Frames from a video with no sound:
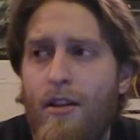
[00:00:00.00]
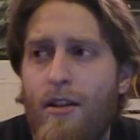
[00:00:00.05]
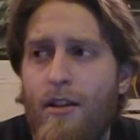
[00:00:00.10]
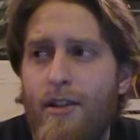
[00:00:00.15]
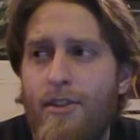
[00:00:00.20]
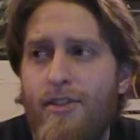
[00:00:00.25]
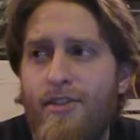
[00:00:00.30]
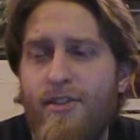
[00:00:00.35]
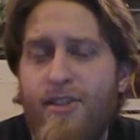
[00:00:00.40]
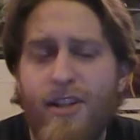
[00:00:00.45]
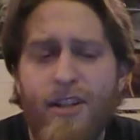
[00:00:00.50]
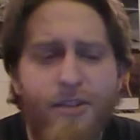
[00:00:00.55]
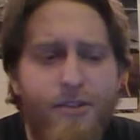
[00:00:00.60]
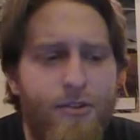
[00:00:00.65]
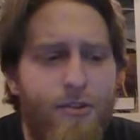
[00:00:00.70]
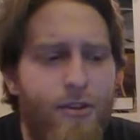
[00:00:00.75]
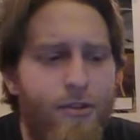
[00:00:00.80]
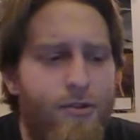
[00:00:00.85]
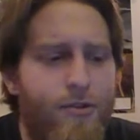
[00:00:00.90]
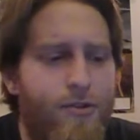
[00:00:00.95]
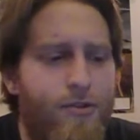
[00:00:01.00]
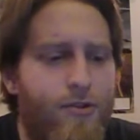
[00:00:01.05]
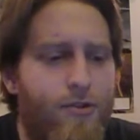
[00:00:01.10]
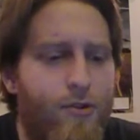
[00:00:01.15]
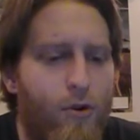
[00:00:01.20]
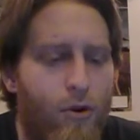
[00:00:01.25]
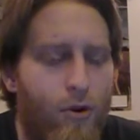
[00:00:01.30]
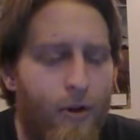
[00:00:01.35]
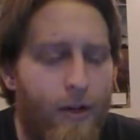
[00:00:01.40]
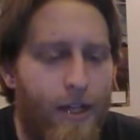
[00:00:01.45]
Sinister's
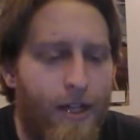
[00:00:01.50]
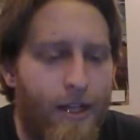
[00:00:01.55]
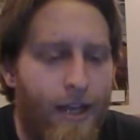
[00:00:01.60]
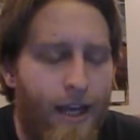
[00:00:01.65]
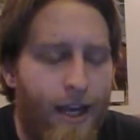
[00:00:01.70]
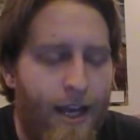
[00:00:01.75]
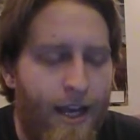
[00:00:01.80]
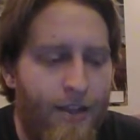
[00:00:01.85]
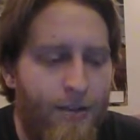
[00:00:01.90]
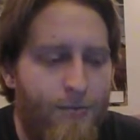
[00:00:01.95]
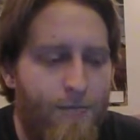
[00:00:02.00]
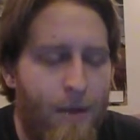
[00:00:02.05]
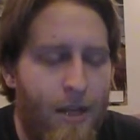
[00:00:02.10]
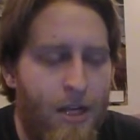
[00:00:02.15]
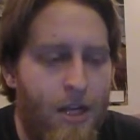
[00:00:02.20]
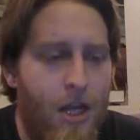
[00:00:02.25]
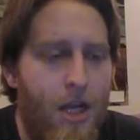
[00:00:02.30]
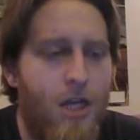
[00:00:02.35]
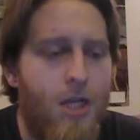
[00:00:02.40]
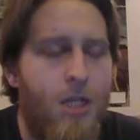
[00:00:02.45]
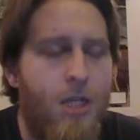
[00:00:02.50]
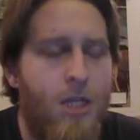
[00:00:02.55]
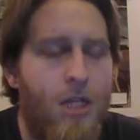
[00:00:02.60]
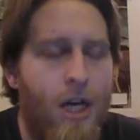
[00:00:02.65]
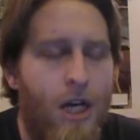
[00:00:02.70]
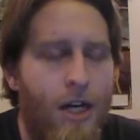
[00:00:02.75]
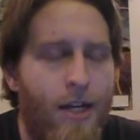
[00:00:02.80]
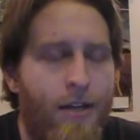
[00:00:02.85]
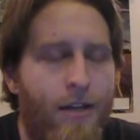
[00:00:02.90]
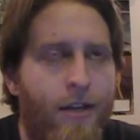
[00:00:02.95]
story has been
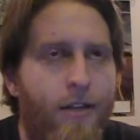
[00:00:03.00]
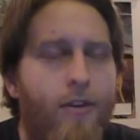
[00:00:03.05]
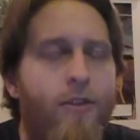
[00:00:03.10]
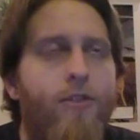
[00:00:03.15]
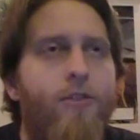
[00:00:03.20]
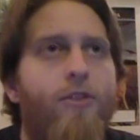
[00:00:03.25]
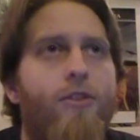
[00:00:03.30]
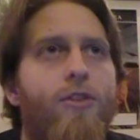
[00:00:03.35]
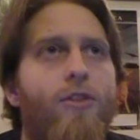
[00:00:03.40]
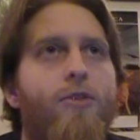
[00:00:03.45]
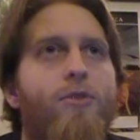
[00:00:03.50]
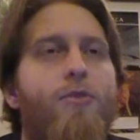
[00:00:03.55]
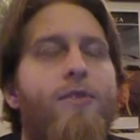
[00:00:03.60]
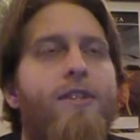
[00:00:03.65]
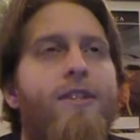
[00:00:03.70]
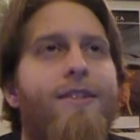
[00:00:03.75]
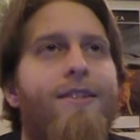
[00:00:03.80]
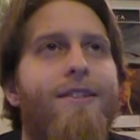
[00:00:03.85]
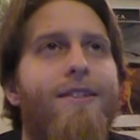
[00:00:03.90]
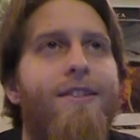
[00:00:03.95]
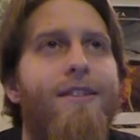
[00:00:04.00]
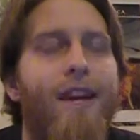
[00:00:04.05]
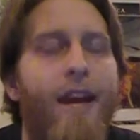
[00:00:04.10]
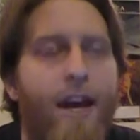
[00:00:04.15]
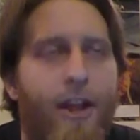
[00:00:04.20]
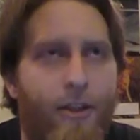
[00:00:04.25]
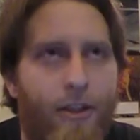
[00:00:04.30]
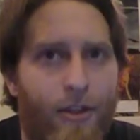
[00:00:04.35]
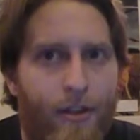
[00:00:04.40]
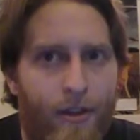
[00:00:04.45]
done to
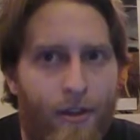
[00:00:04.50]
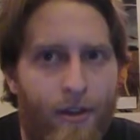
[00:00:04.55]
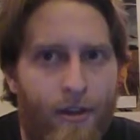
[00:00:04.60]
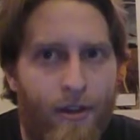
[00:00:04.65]
death.